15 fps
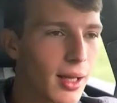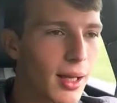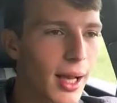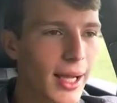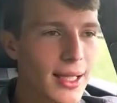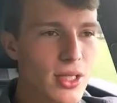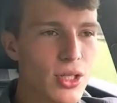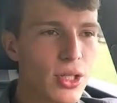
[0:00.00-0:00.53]

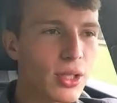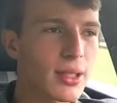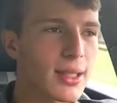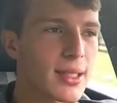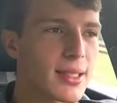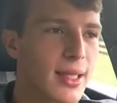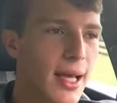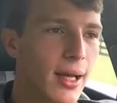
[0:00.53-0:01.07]
I took
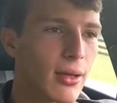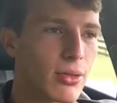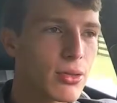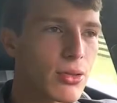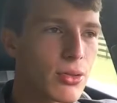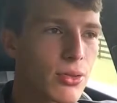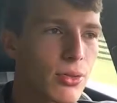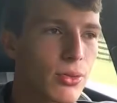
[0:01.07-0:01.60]
this out
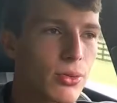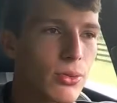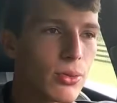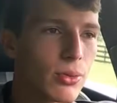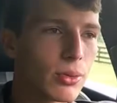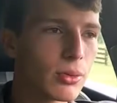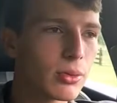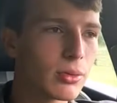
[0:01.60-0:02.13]
to,
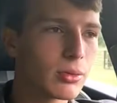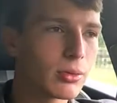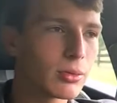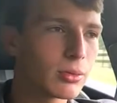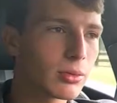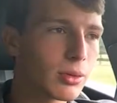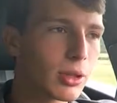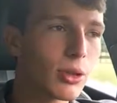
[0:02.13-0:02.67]

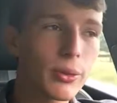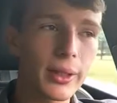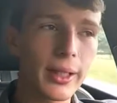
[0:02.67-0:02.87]
Luke